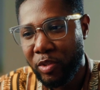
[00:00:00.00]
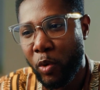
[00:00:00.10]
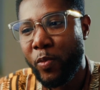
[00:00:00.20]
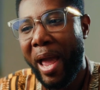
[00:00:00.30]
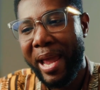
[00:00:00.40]

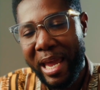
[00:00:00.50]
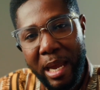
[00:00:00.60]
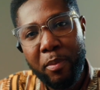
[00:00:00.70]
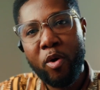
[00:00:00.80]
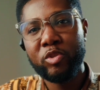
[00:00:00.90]
So we are
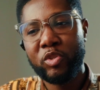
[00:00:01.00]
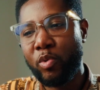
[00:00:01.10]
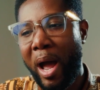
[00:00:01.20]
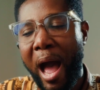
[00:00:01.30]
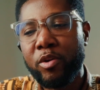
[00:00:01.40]
able
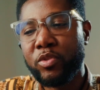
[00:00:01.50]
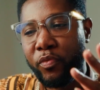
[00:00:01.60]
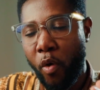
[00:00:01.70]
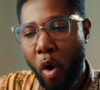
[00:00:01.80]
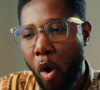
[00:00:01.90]
to, out
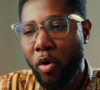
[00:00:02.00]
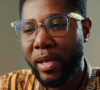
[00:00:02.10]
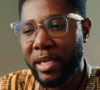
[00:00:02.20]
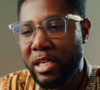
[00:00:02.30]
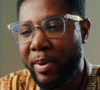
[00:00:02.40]
of all
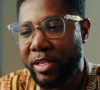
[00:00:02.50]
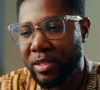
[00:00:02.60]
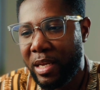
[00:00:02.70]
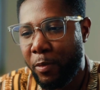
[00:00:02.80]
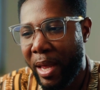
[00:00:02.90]
the
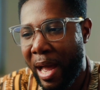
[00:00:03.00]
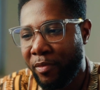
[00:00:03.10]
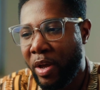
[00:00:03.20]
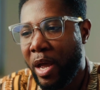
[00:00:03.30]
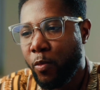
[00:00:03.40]
images that we
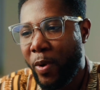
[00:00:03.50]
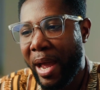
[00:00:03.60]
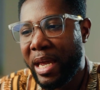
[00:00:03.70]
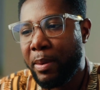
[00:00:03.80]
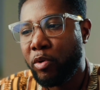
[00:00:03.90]
have, we
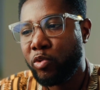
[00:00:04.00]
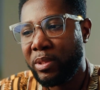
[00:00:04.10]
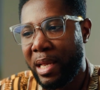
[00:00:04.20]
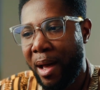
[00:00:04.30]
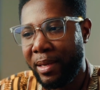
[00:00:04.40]
are able to
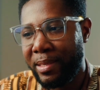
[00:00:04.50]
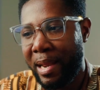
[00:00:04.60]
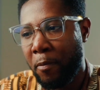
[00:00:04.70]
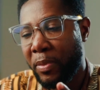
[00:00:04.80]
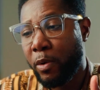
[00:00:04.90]
dial it
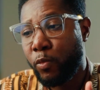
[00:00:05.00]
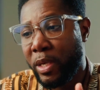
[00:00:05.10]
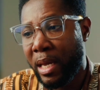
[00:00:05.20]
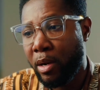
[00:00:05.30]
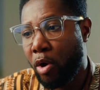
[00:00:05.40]
down. And
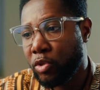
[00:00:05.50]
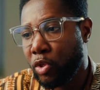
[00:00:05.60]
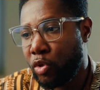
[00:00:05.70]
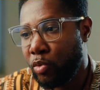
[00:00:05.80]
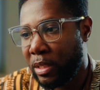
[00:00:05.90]
we can
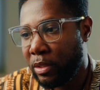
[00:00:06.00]
also do